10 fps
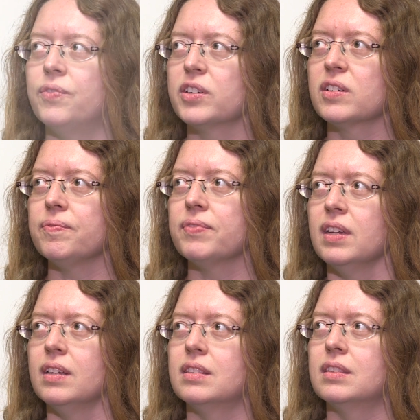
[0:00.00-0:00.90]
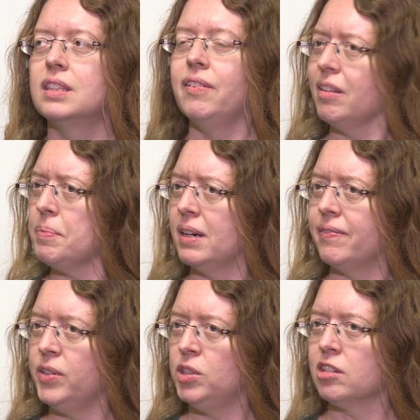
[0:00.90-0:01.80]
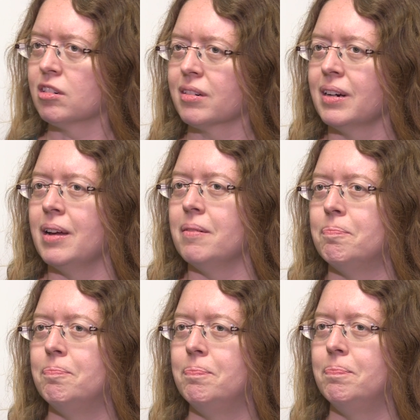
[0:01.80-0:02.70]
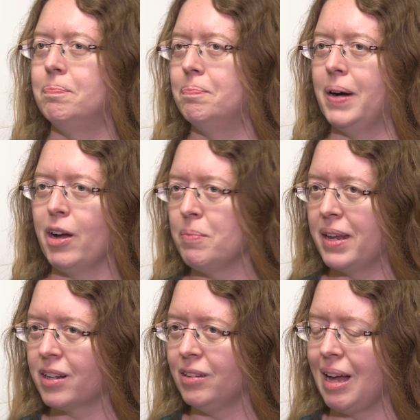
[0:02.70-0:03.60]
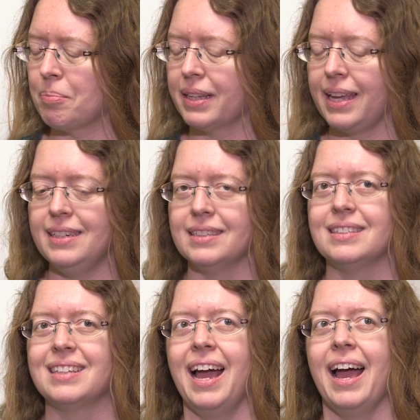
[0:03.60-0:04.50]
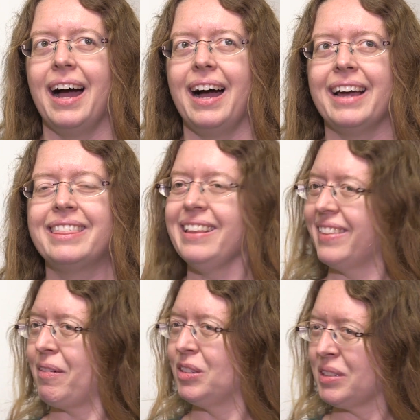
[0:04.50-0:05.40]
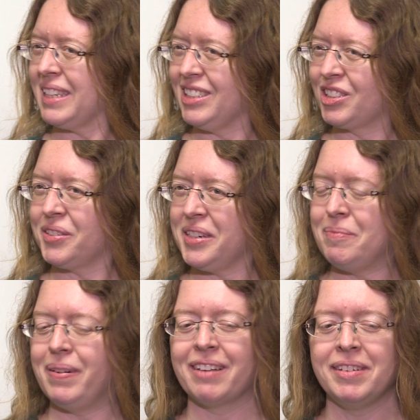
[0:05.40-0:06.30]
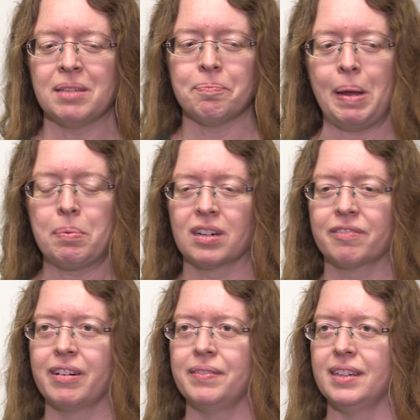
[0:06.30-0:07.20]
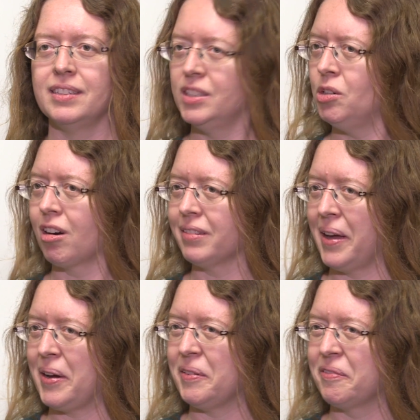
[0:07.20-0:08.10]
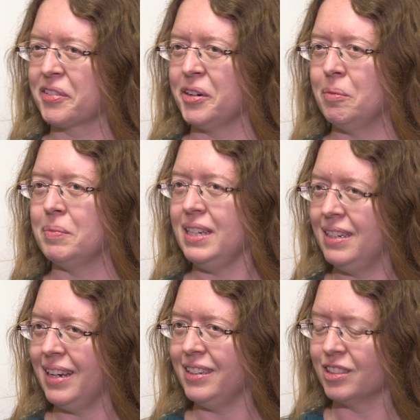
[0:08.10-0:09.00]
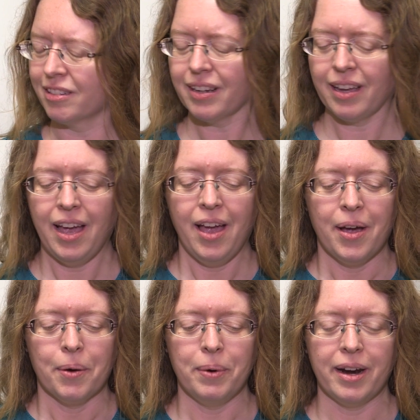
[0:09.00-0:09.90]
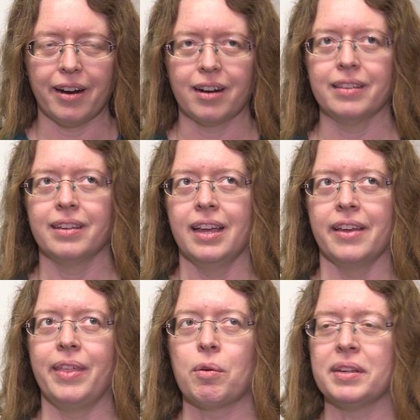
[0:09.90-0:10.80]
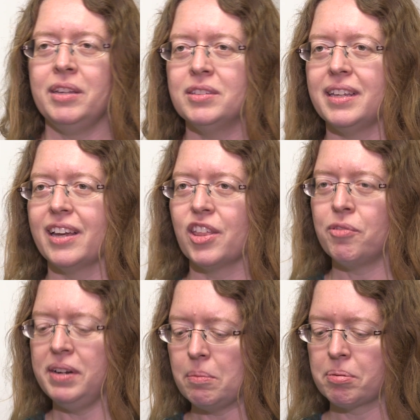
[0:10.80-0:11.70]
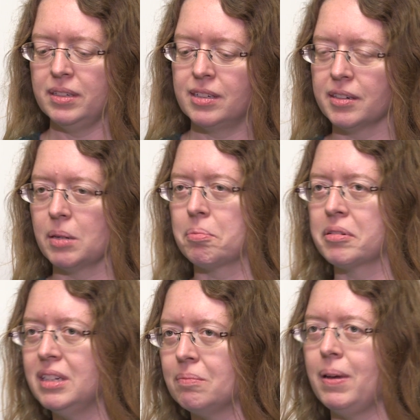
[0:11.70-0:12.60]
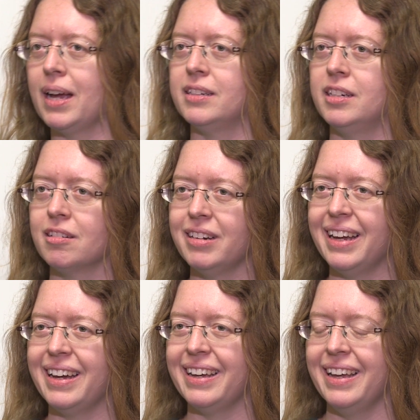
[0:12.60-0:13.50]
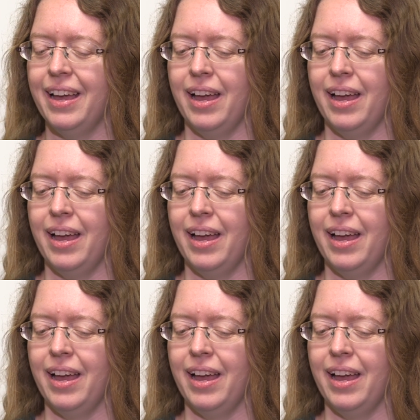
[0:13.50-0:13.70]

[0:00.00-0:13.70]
for development of future biomedical applications, I think that I was really intrigued by a recent paper from the Studart lab from ETH Zurich, where they were using a 3D printer to print bacteria